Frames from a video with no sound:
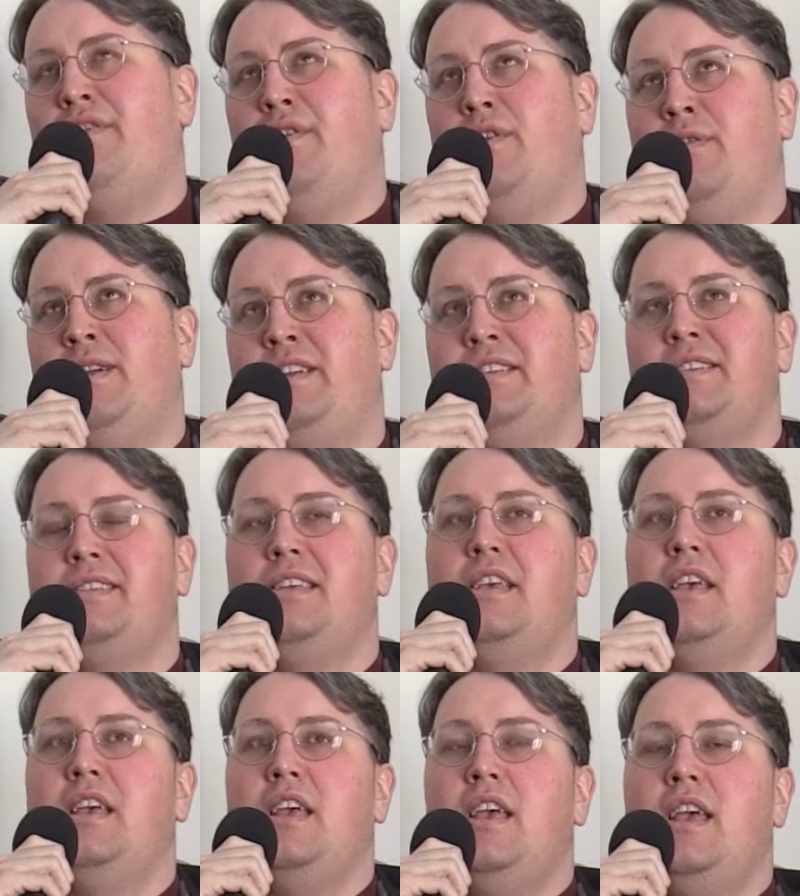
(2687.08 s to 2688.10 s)
to 4 weeks.
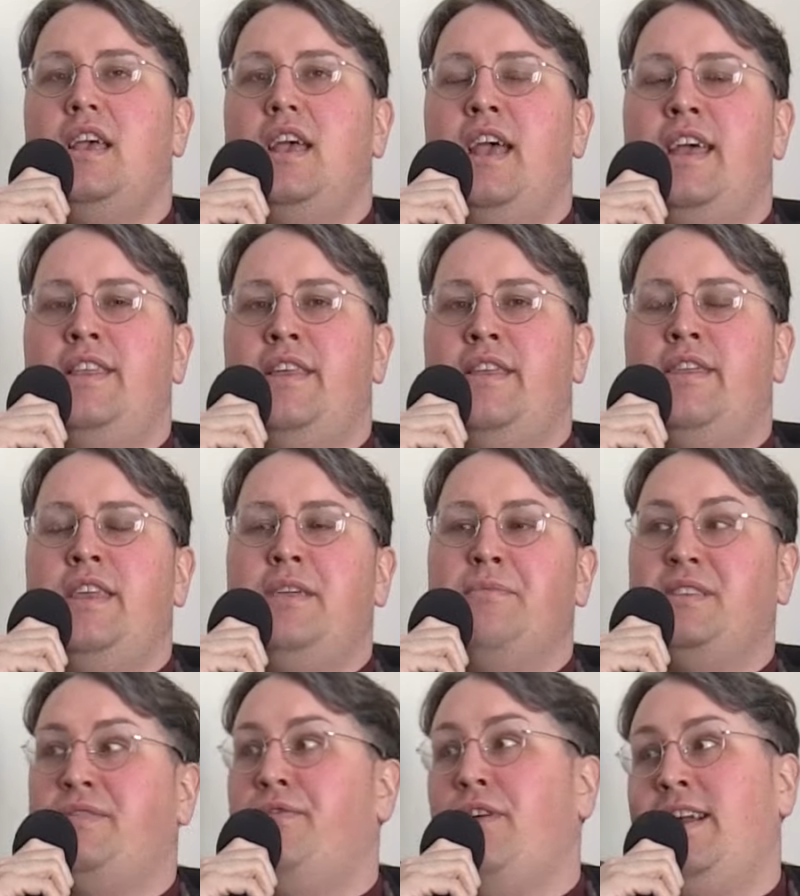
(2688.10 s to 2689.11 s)
And the theme
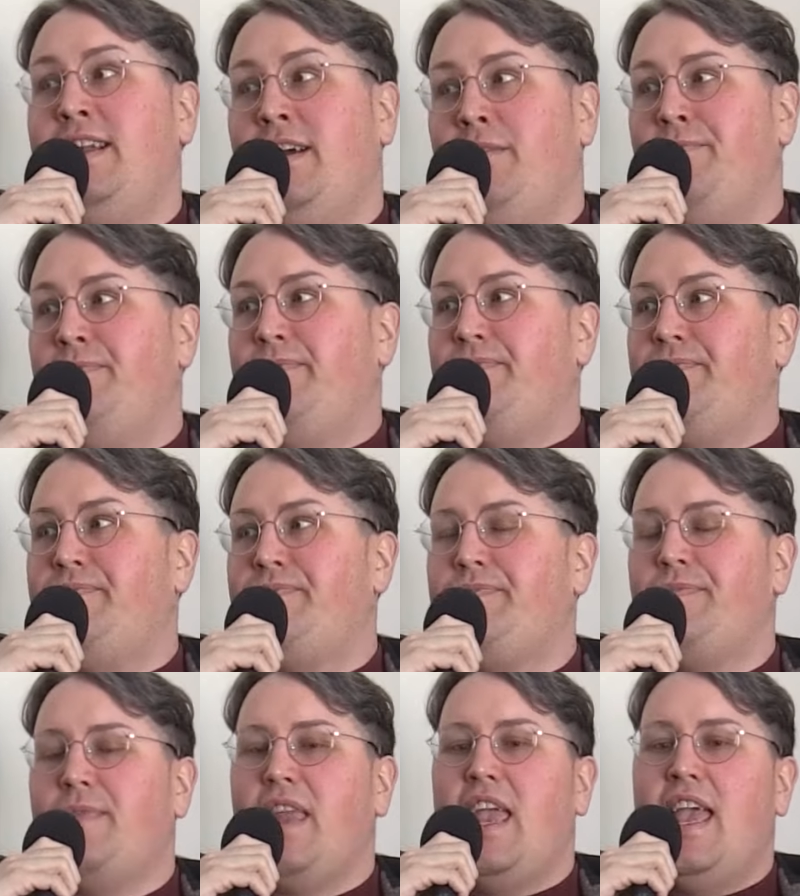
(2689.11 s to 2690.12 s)
is freedom.
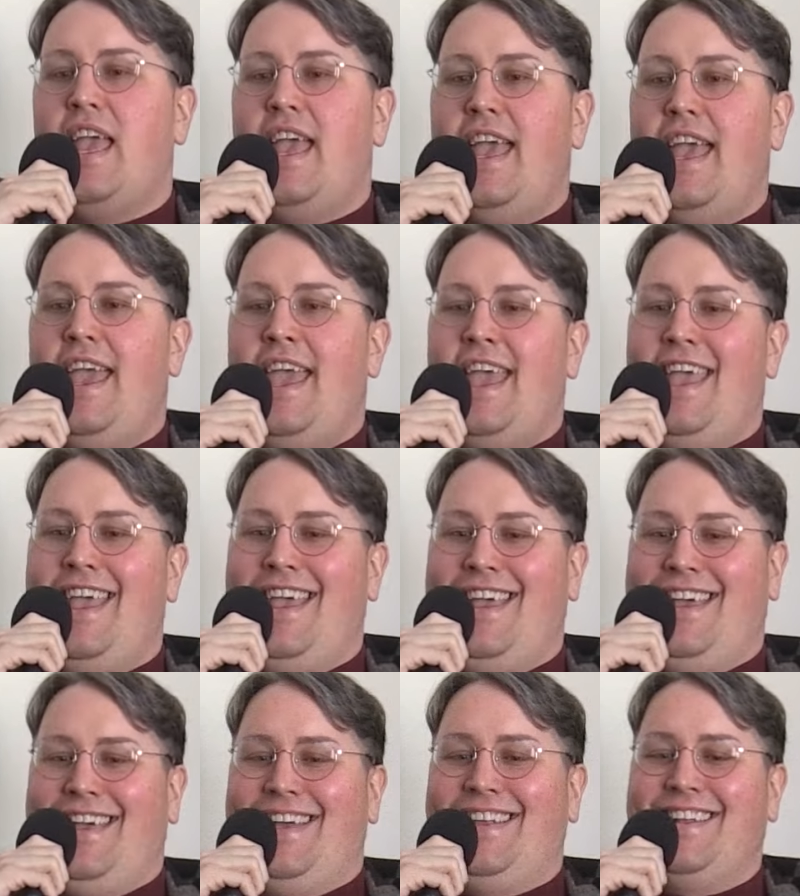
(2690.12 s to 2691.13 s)

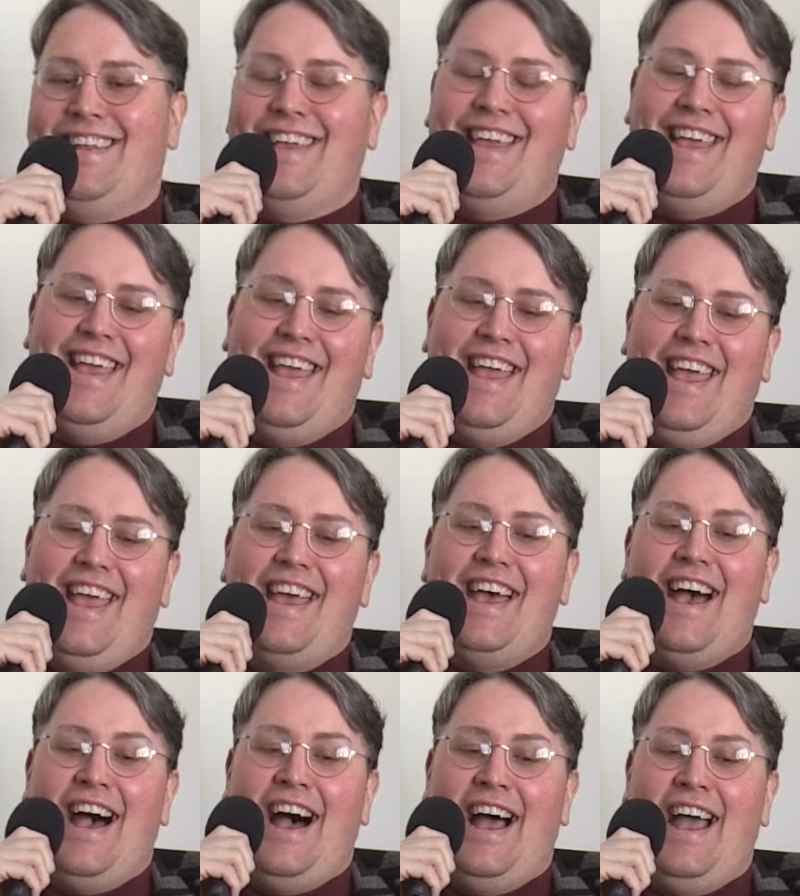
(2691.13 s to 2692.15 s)
And
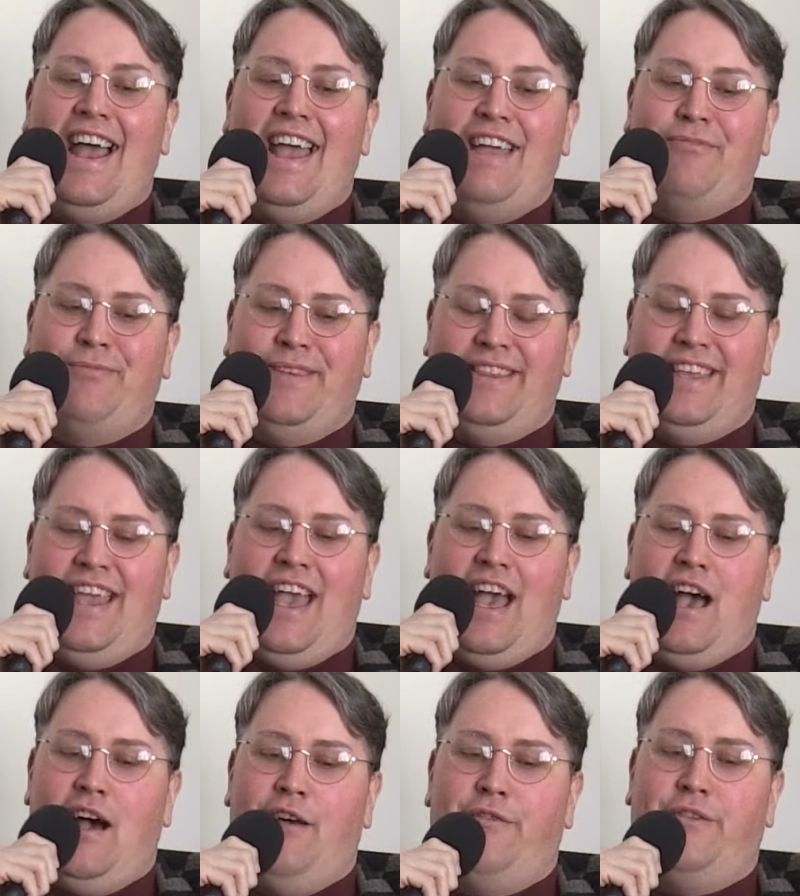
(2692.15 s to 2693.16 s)
I really
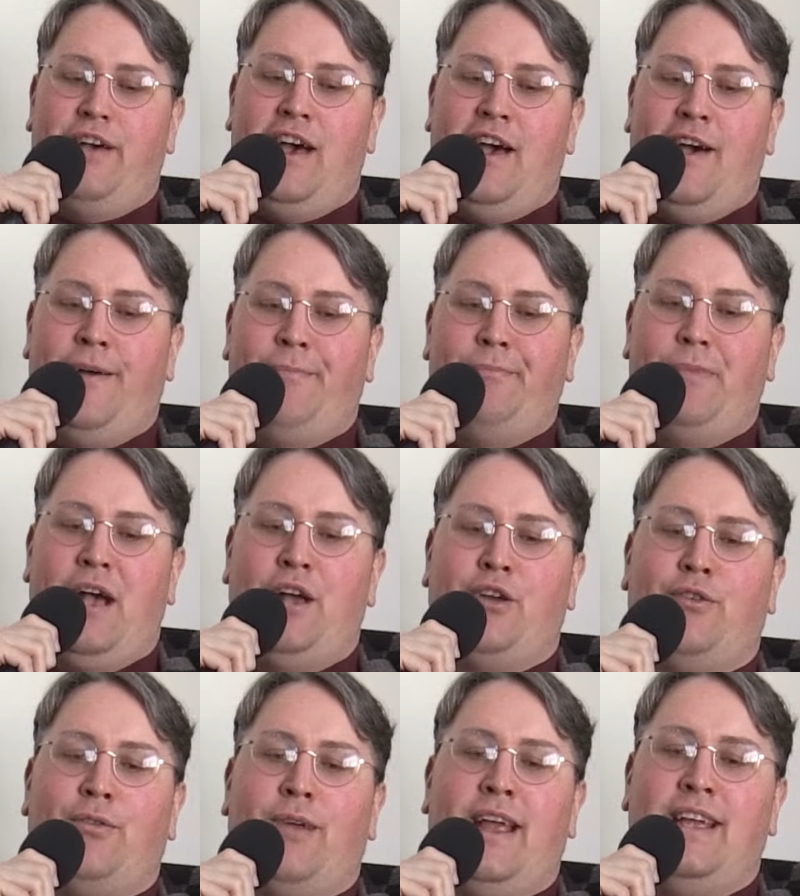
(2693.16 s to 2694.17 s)
have a
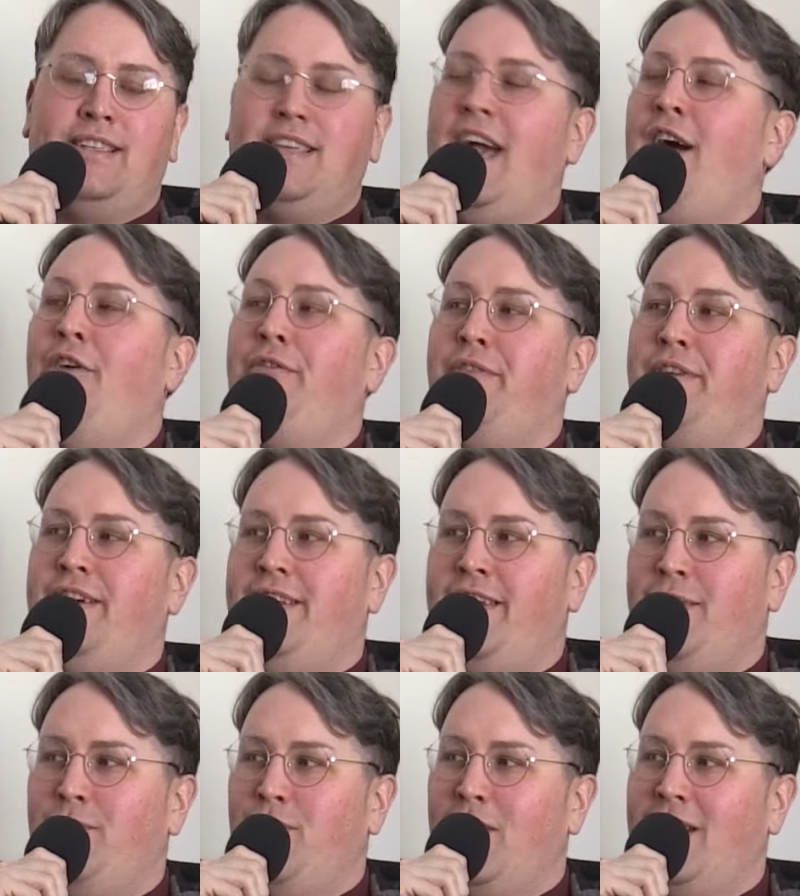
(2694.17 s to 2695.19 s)
great outfit
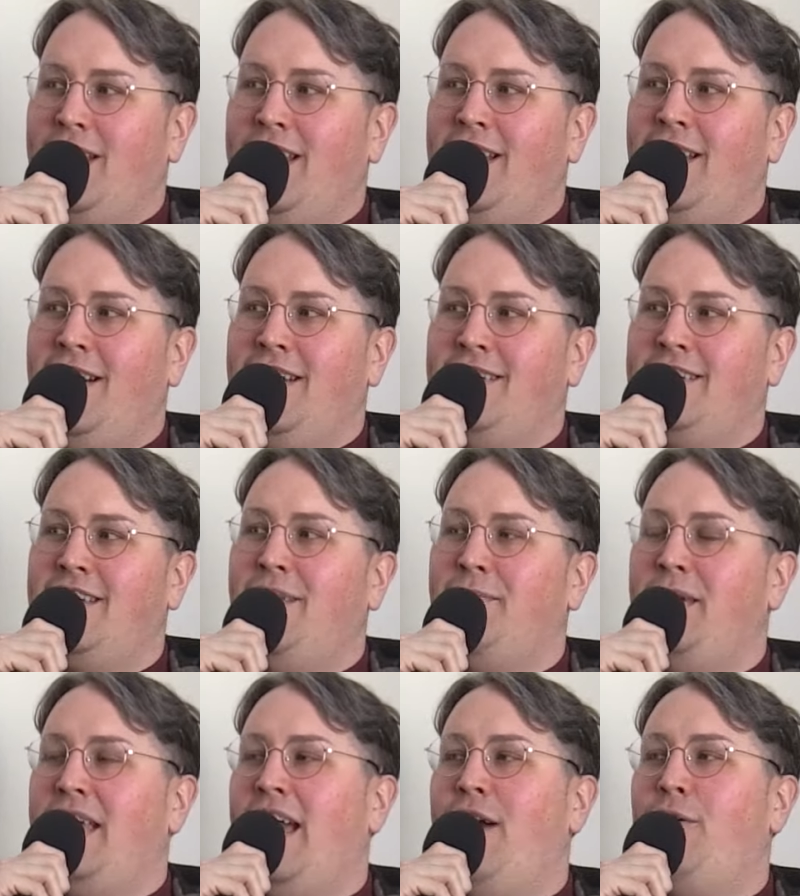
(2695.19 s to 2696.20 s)
I'm working on
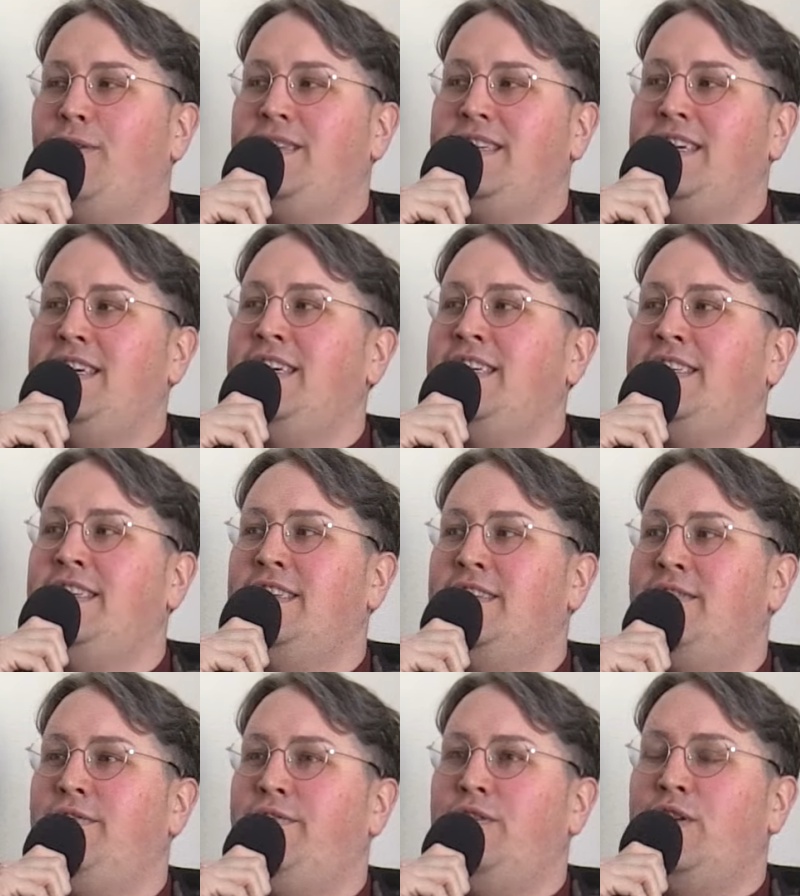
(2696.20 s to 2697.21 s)
coming out
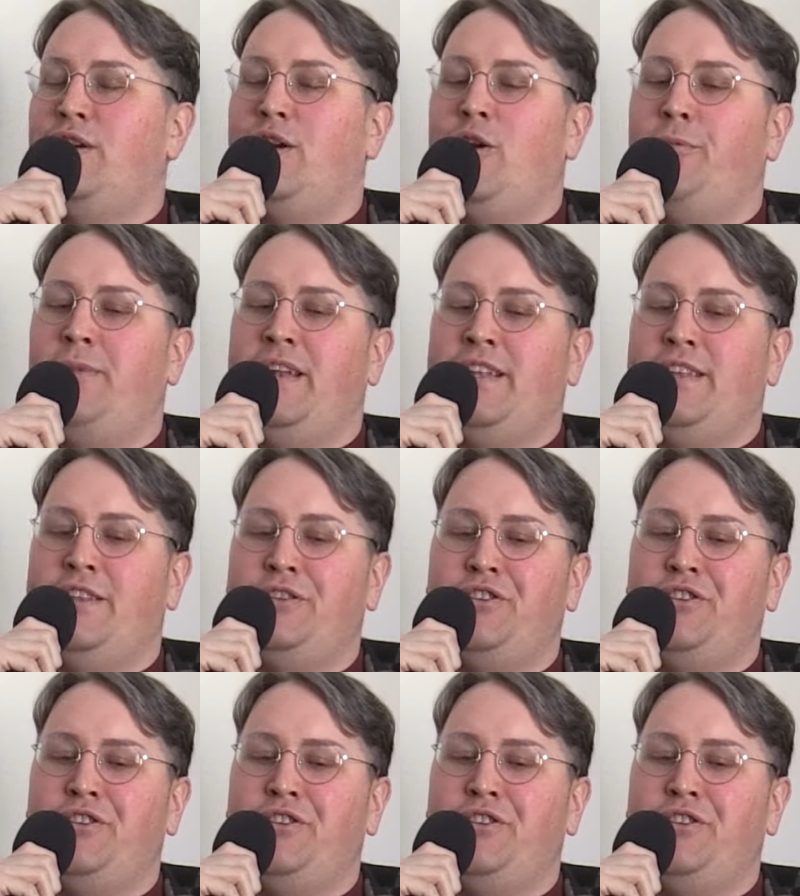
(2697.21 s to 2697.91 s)
in for opening the